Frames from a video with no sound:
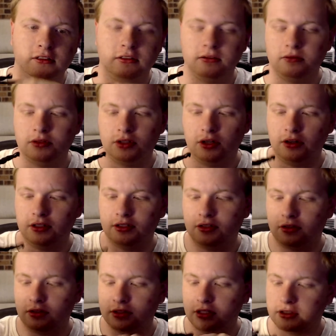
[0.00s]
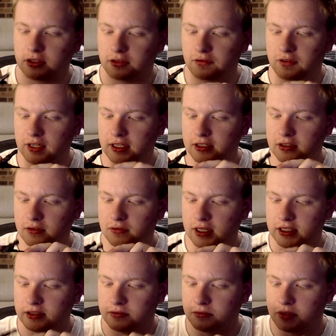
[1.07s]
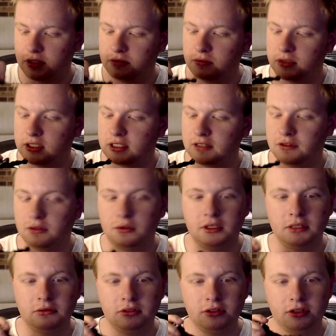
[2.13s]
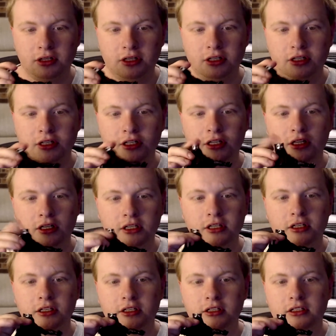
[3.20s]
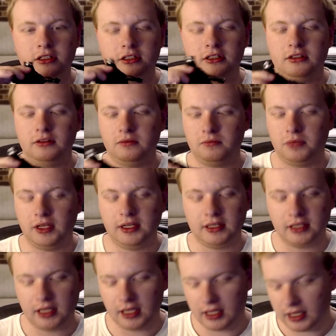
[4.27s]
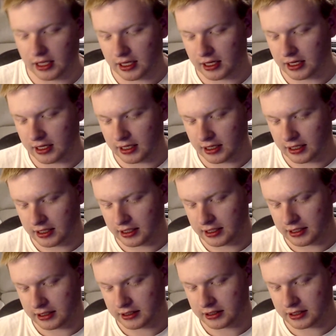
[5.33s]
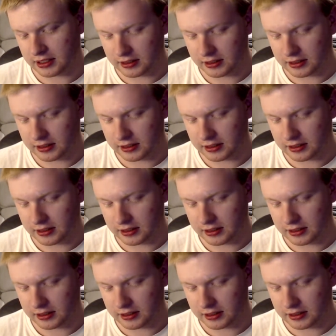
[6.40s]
So his torso's got fairly good range of movement, if you want to do the bit there, and